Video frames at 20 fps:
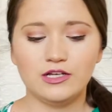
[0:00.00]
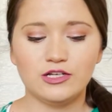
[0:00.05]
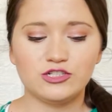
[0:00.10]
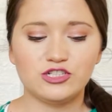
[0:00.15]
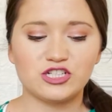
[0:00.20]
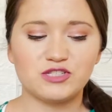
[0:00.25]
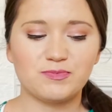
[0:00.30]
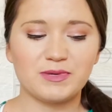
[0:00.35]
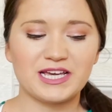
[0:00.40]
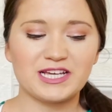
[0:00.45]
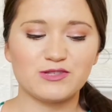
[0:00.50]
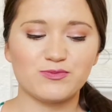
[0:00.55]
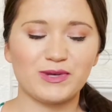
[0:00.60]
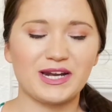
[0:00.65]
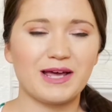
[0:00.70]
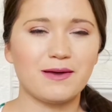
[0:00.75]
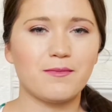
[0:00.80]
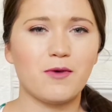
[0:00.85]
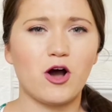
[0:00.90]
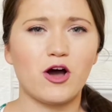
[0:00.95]
just because
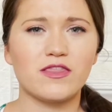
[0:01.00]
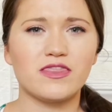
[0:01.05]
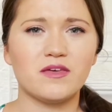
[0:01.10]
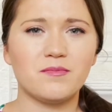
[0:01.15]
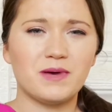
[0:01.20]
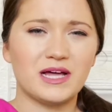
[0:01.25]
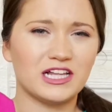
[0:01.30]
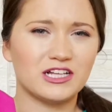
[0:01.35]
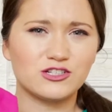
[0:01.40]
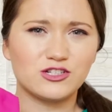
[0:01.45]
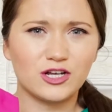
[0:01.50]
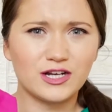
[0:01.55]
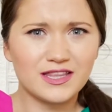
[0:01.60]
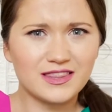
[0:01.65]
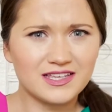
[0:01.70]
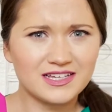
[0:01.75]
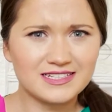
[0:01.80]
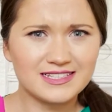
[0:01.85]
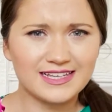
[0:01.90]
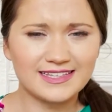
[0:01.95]
when I'm on the Peloton and
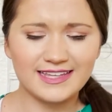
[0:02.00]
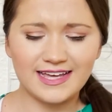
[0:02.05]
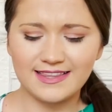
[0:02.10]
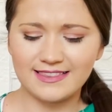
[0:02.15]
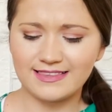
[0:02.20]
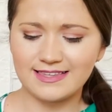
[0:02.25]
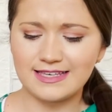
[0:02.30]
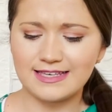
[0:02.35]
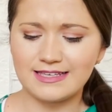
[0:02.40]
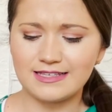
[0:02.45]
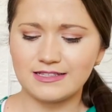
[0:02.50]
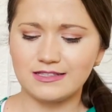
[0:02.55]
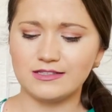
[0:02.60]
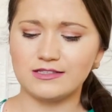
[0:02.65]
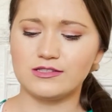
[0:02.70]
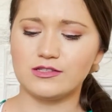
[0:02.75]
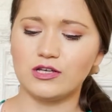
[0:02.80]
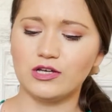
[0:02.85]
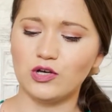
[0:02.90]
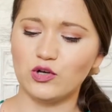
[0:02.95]
things like that,
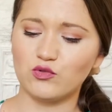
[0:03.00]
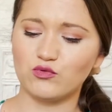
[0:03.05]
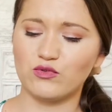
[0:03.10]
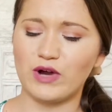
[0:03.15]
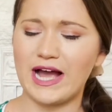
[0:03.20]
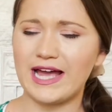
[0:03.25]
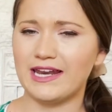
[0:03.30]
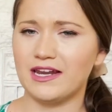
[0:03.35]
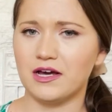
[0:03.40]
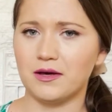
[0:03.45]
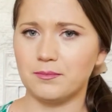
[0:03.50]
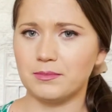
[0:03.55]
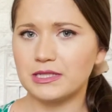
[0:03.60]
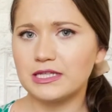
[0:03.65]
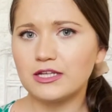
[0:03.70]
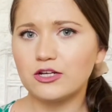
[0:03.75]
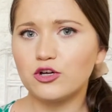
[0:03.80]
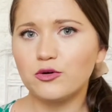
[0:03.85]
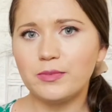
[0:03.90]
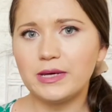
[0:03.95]
these ride up a
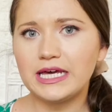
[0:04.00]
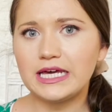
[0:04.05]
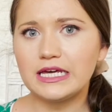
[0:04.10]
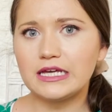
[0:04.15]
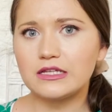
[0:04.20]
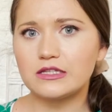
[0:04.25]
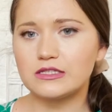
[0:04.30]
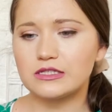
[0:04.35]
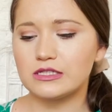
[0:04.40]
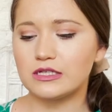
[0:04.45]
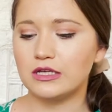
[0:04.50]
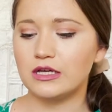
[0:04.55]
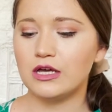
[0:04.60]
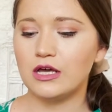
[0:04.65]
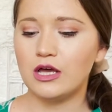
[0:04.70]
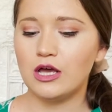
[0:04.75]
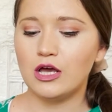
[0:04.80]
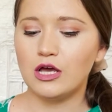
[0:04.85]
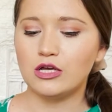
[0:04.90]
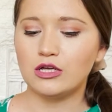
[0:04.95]
little bit,
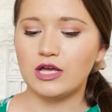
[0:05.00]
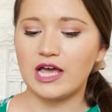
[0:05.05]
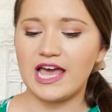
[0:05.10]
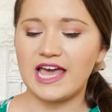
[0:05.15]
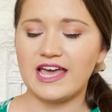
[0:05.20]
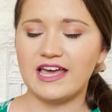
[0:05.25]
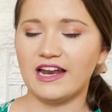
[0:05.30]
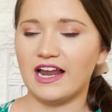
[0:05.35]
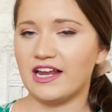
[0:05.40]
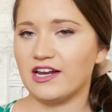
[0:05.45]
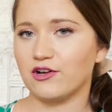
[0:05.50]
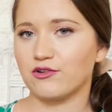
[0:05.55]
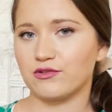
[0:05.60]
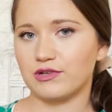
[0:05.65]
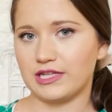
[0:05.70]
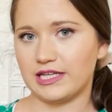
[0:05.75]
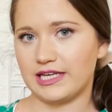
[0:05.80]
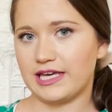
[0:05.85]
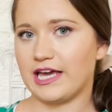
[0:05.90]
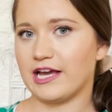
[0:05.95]
and I don't
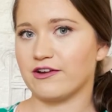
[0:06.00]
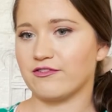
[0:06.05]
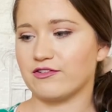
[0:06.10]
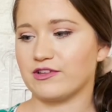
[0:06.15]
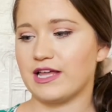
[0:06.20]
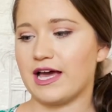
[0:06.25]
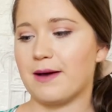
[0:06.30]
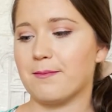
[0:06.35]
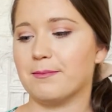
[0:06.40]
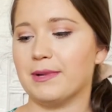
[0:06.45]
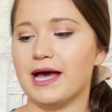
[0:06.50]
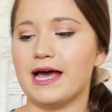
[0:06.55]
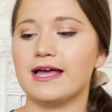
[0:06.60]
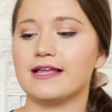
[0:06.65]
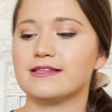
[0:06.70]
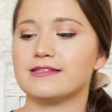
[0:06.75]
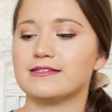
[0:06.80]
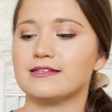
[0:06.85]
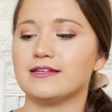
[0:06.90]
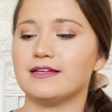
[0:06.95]
really care for that.
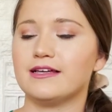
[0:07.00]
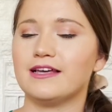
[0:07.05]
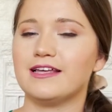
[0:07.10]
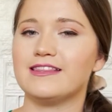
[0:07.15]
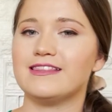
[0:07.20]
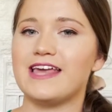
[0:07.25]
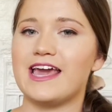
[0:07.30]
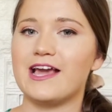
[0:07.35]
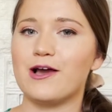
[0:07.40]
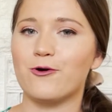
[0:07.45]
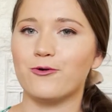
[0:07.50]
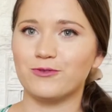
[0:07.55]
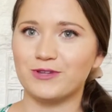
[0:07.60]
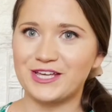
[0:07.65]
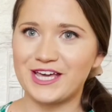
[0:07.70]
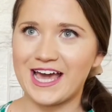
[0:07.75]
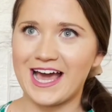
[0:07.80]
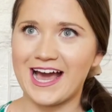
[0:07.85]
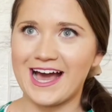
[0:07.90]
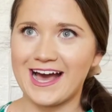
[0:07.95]
But they
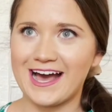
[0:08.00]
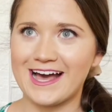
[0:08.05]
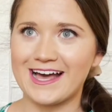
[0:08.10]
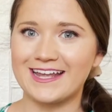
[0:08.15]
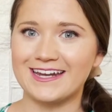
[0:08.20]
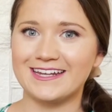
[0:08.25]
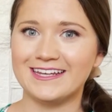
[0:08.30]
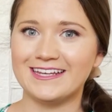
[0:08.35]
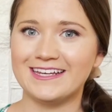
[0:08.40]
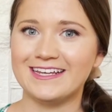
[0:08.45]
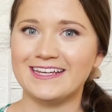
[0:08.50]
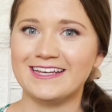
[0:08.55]
only had